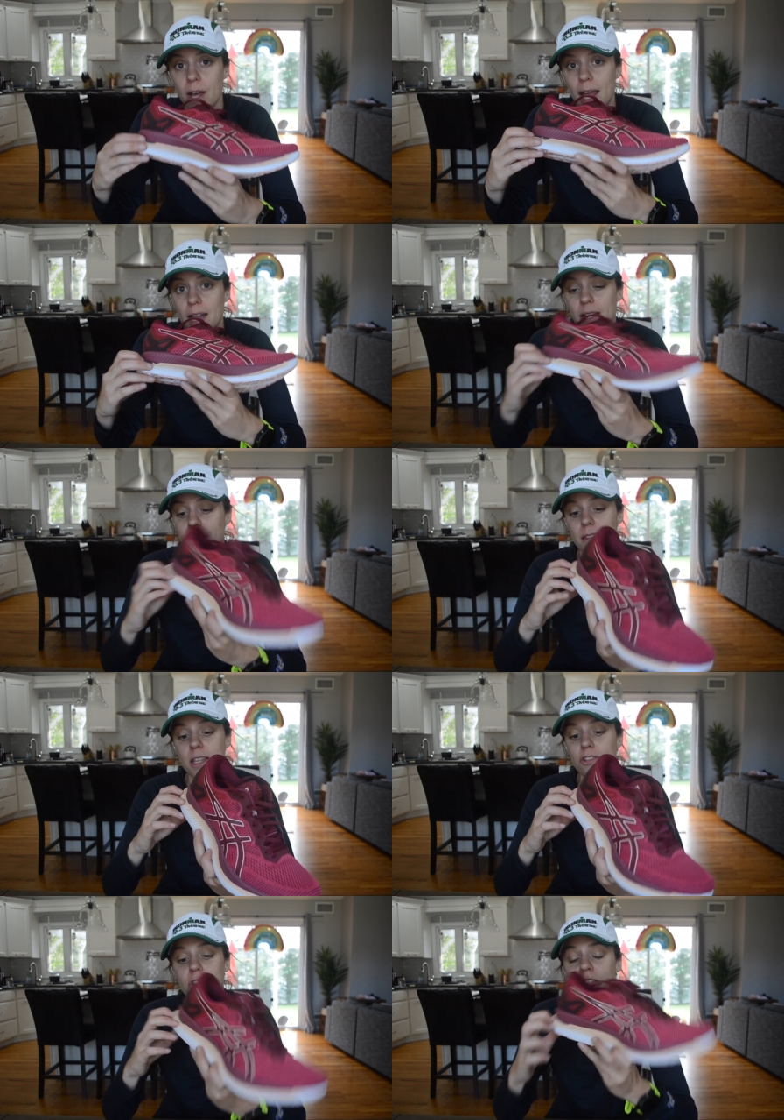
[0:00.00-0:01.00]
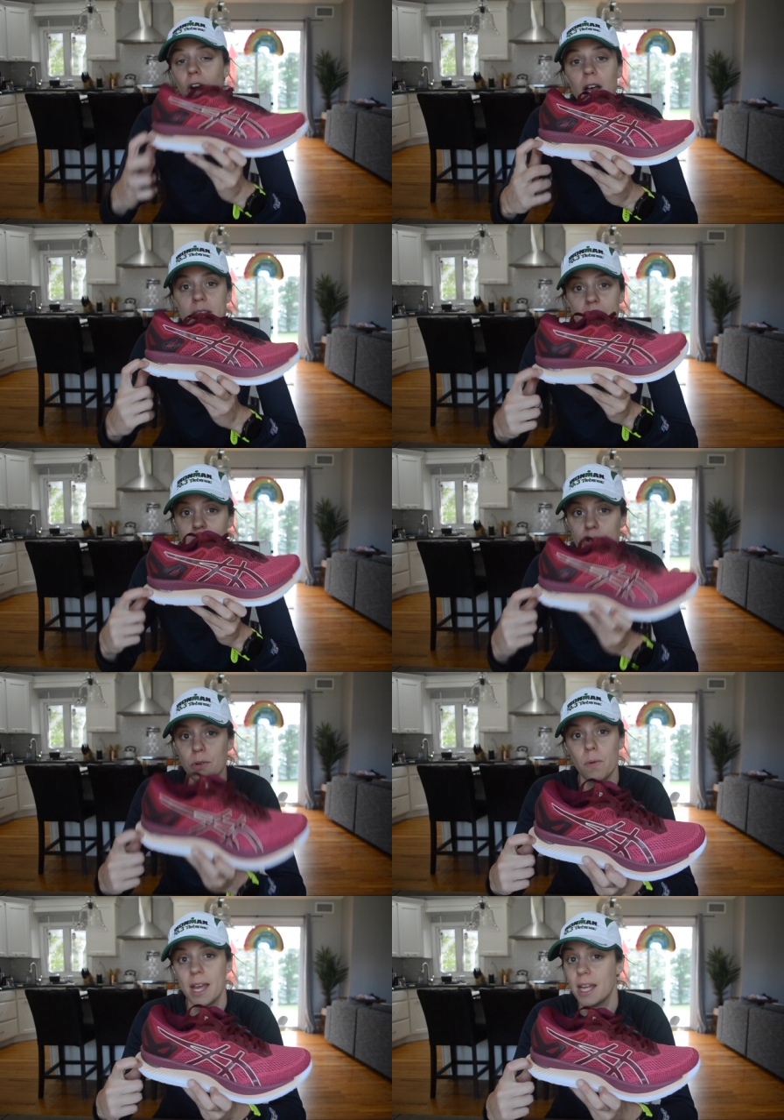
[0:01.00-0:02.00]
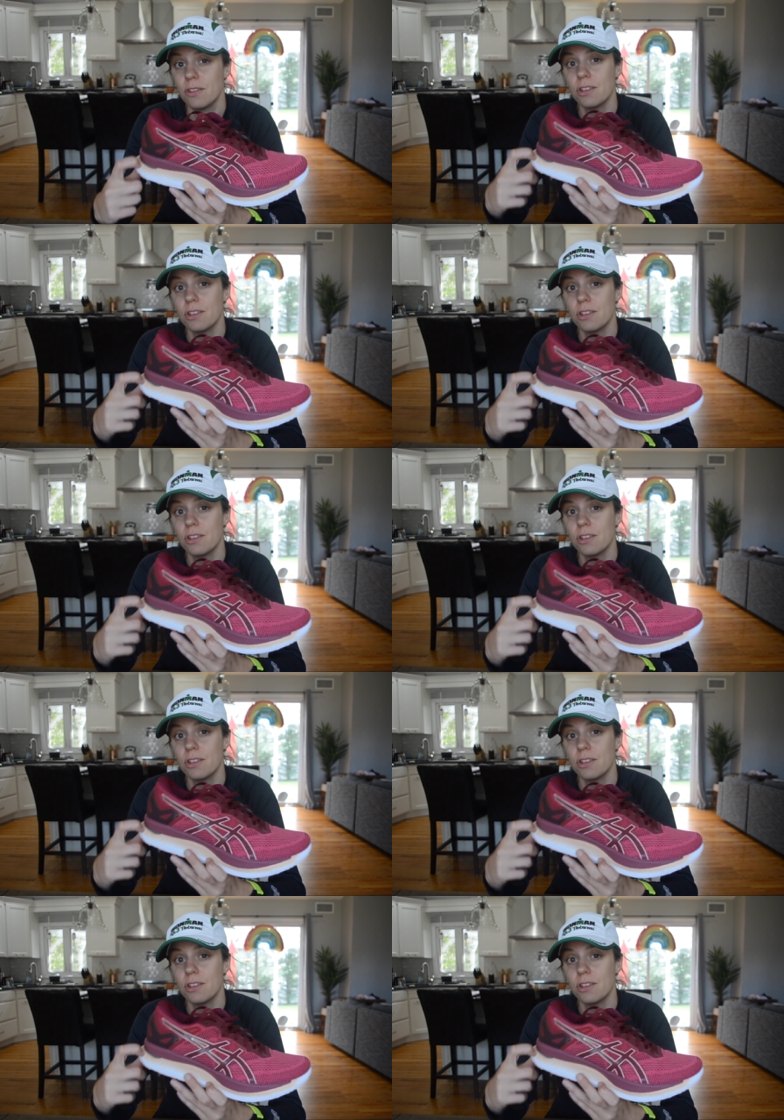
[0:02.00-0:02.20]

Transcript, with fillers: and this just causes extra weight.